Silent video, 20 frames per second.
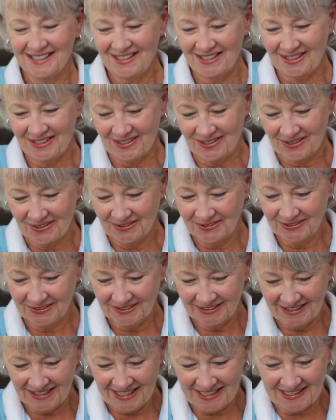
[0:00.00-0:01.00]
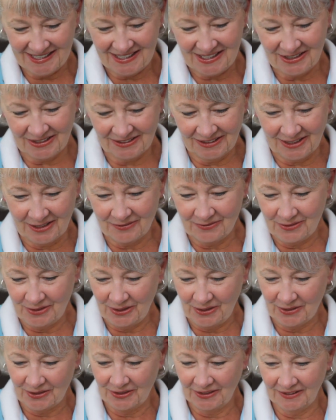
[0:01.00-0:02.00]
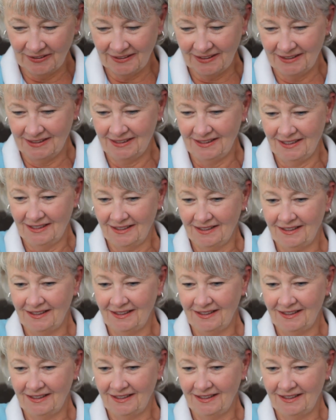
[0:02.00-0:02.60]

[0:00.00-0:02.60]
So, and I still love New York and